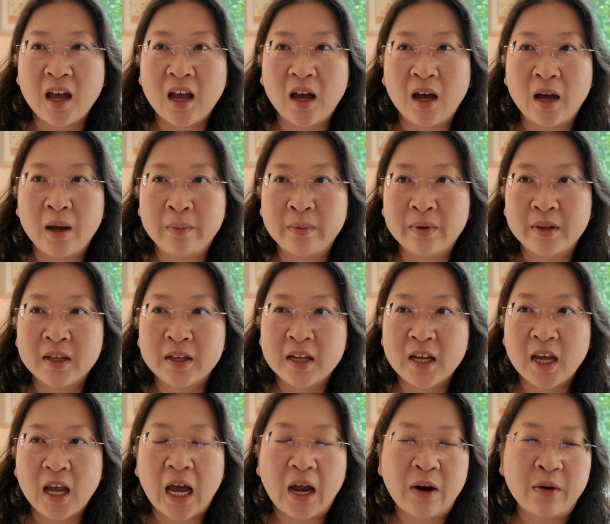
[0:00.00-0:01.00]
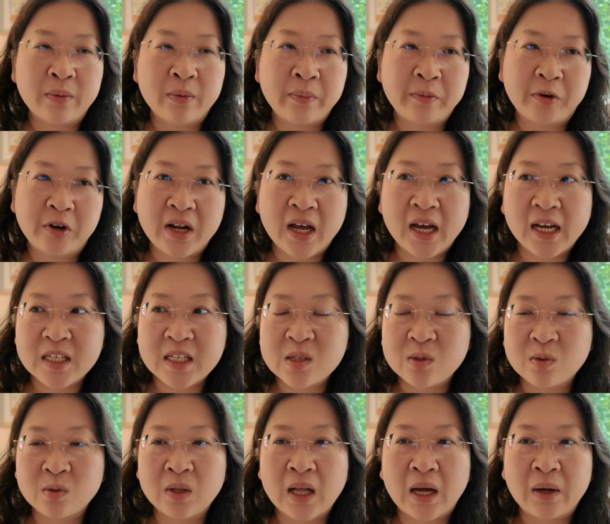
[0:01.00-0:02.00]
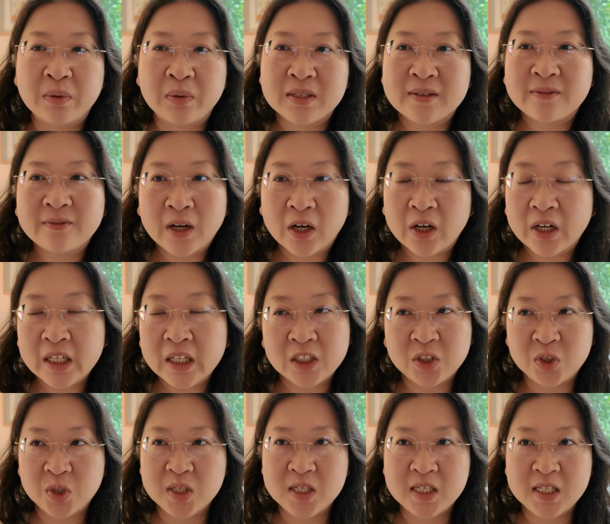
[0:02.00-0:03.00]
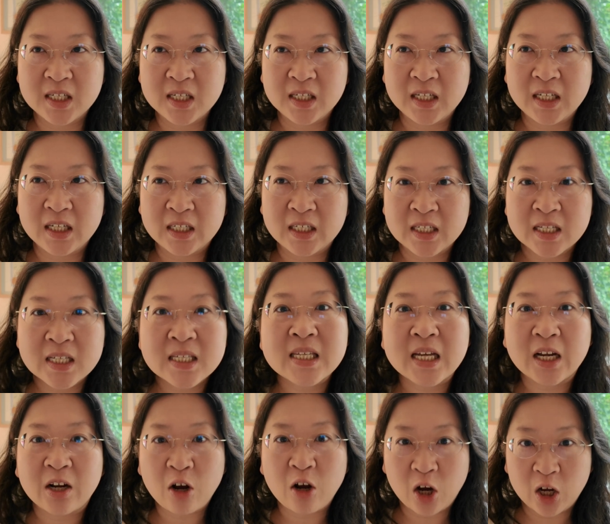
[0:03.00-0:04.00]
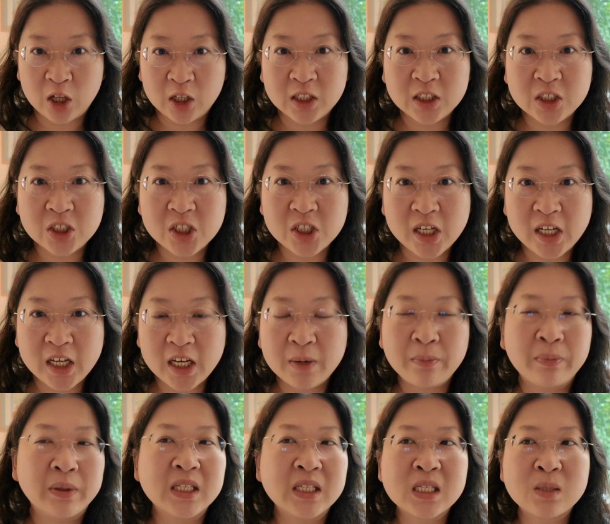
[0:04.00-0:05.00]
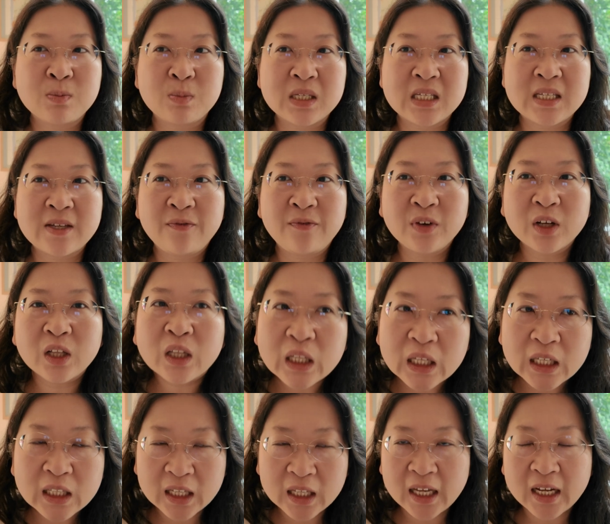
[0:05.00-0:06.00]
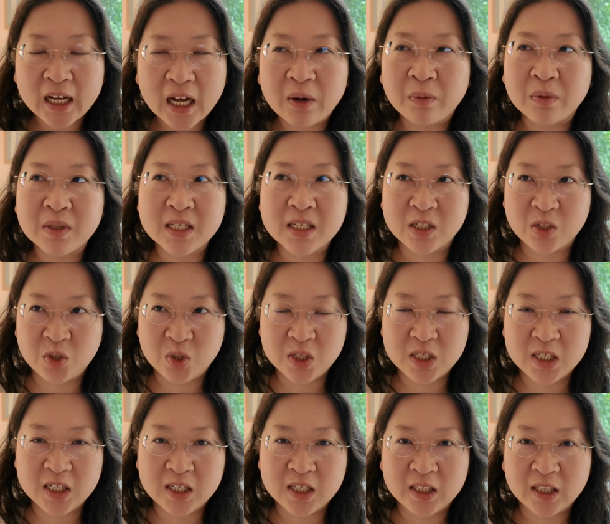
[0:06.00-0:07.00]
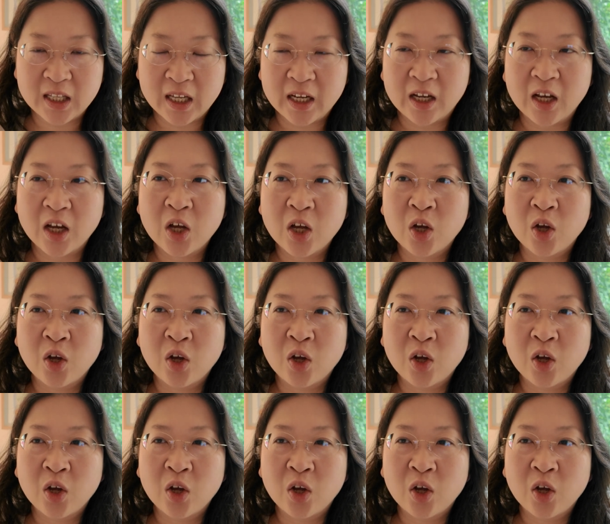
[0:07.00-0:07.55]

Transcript: I remember in high school, I was very interested in psychology, but specifically like I was interested in like